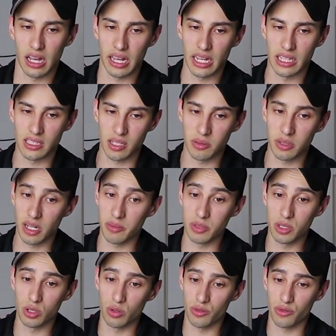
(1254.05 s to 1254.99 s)
It's something that I've
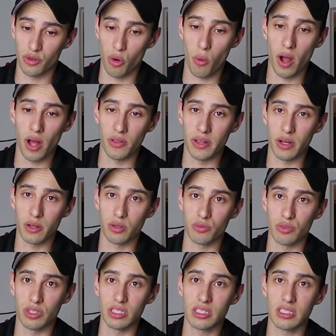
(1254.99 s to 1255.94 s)
been doing for a while now. And the
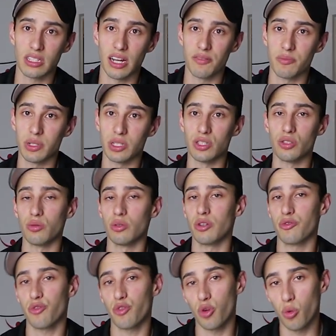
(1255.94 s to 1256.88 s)
reason I've been doing
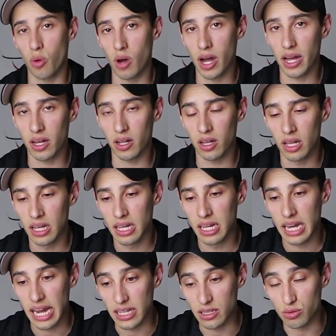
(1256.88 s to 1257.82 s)
it for a while
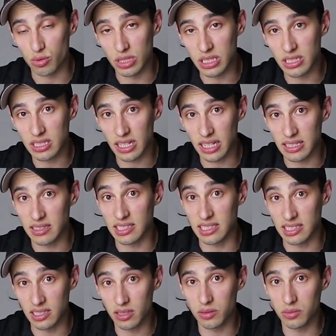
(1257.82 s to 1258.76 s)
and the reason I
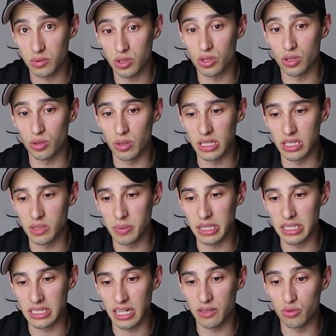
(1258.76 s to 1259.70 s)
still do it is
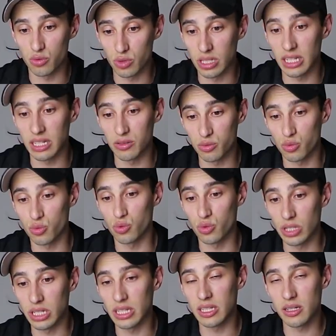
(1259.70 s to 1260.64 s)
because it
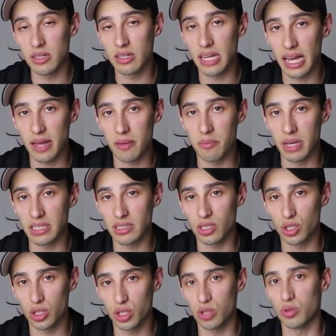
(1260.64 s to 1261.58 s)
really makes
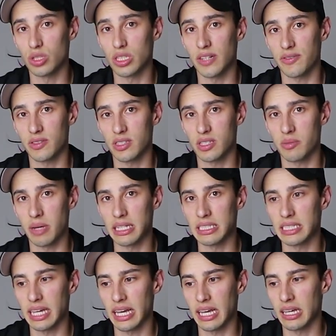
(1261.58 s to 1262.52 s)
a huge difference in my
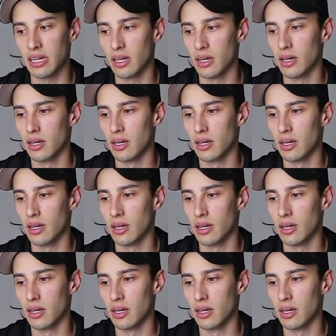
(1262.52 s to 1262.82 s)
day.